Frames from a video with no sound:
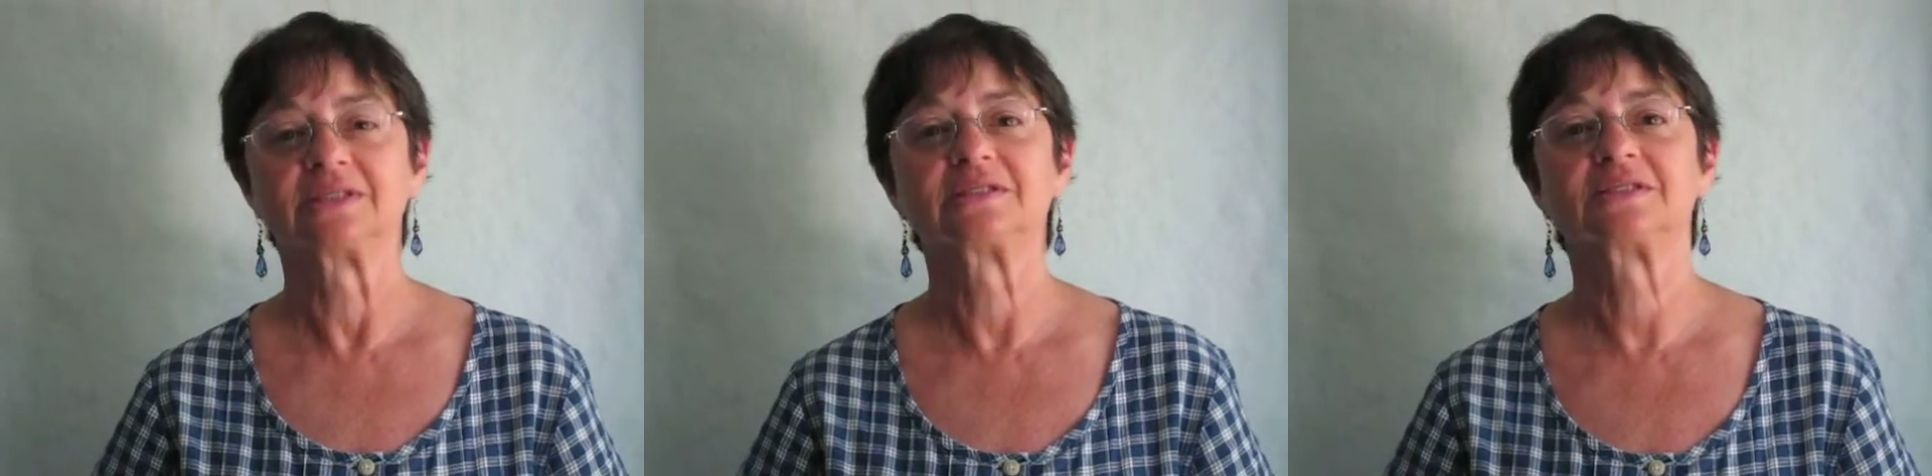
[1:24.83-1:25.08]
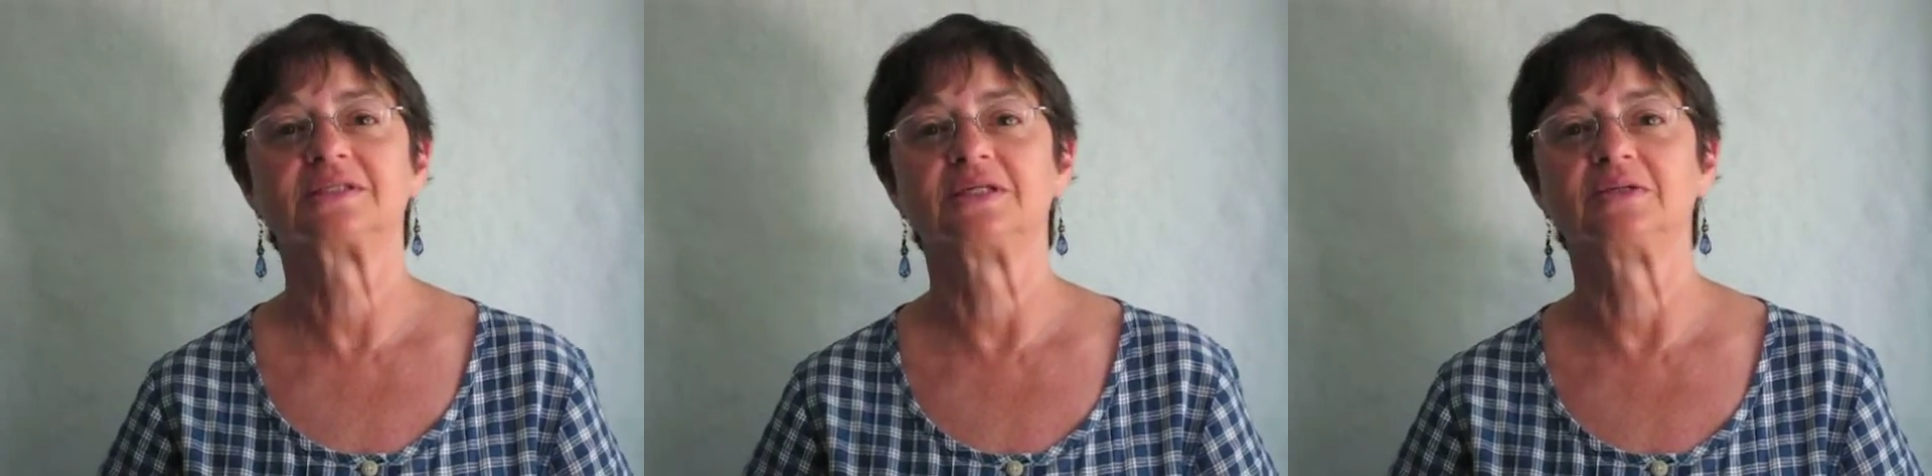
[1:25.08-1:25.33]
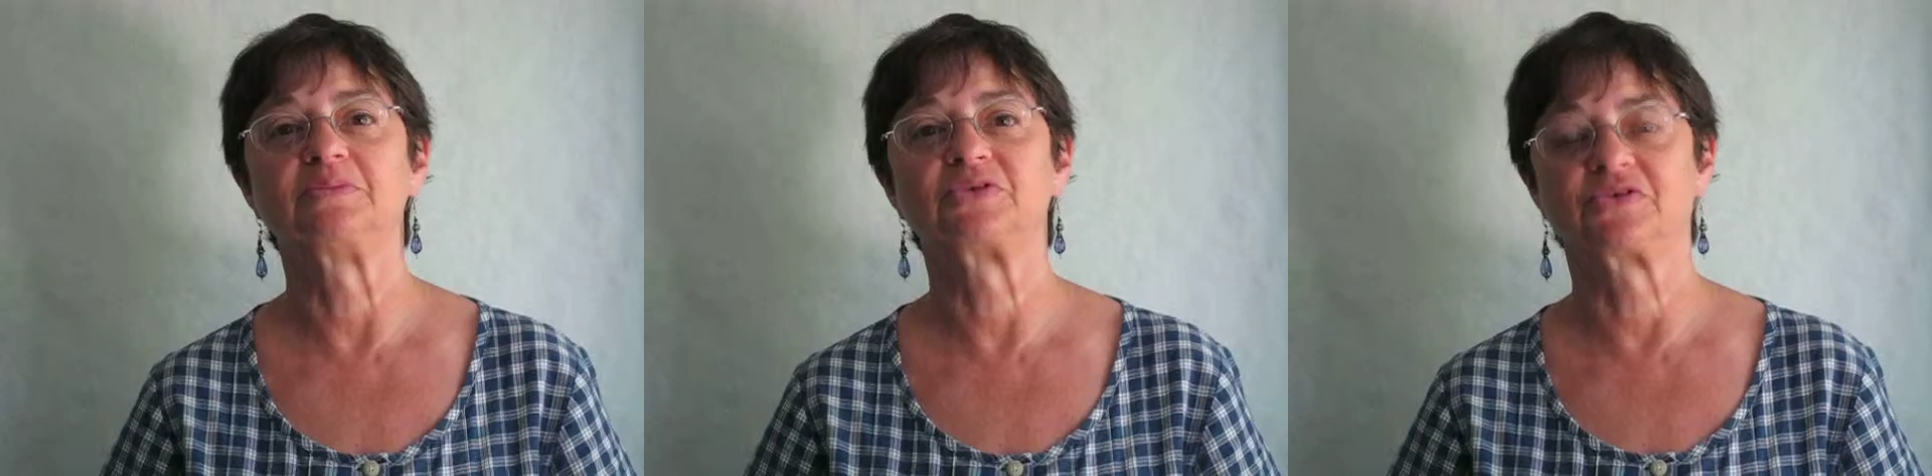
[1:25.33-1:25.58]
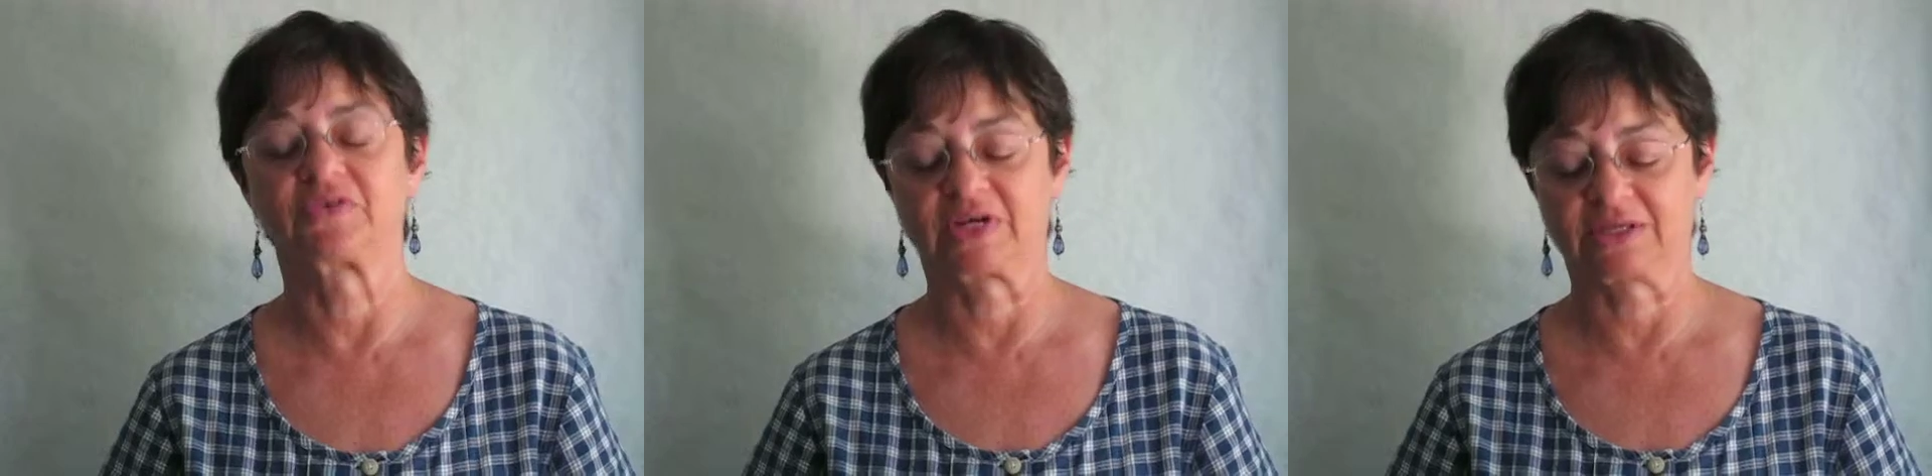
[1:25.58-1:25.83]

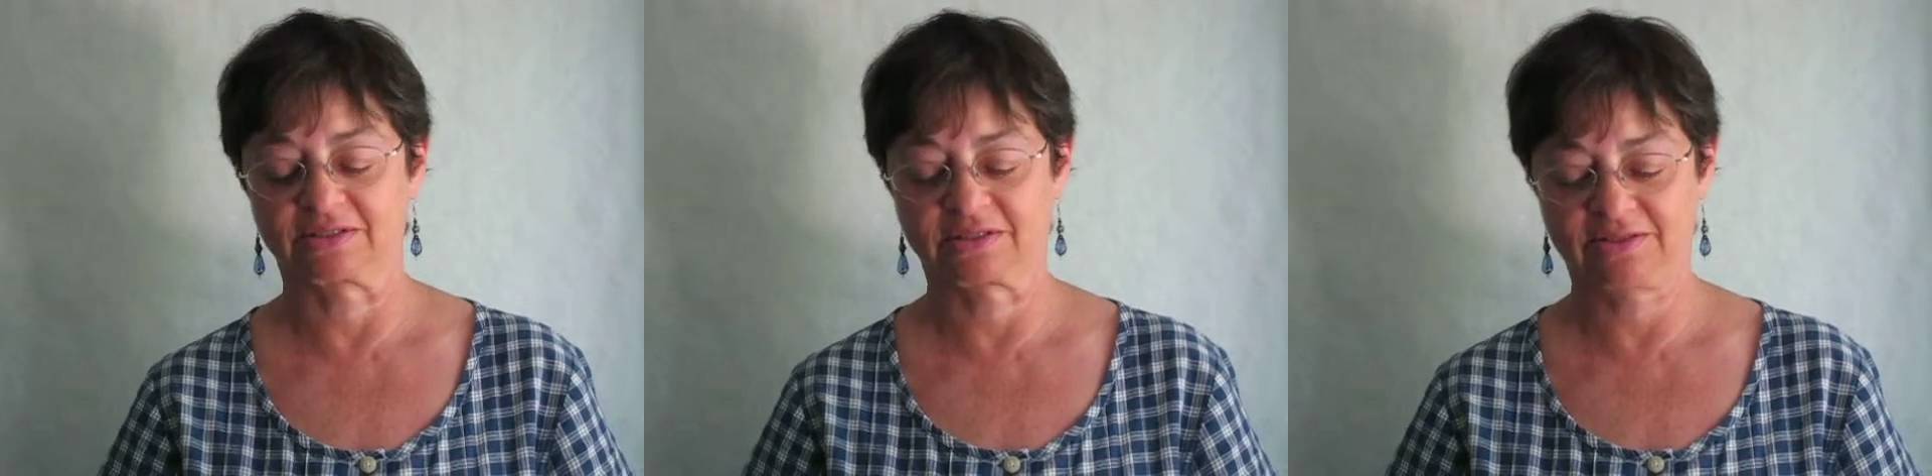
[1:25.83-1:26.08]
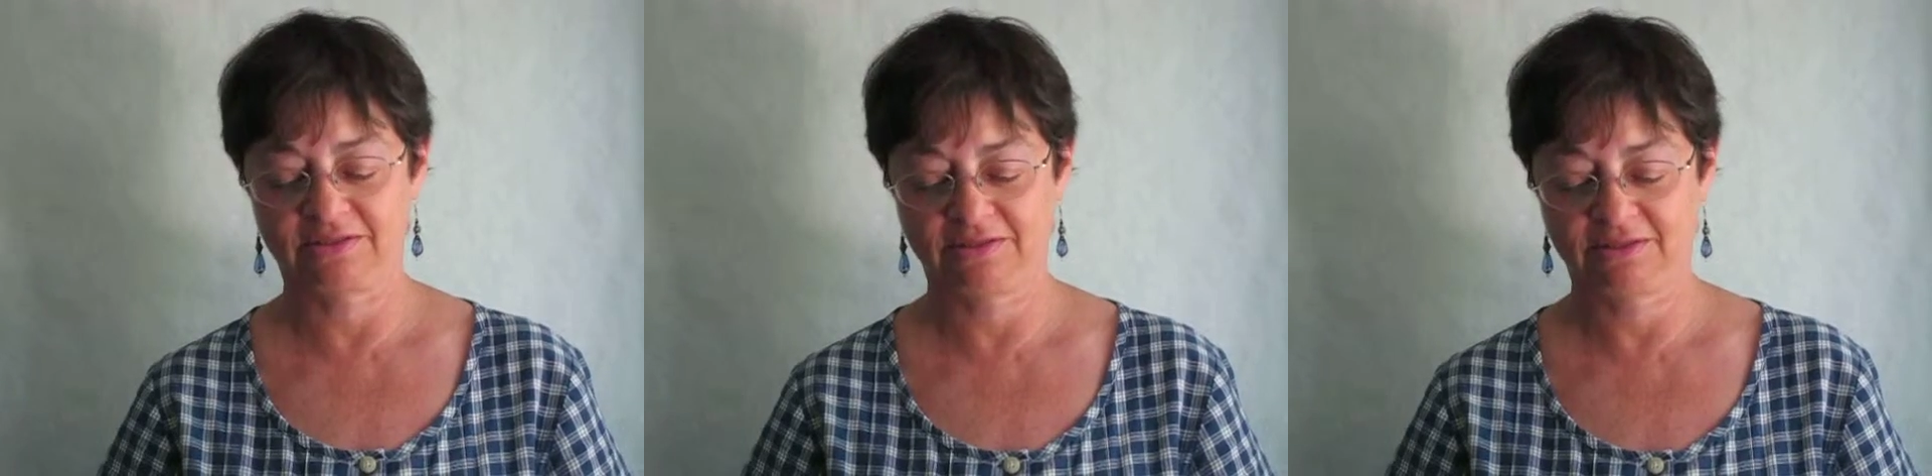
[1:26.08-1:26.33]
Seamstress.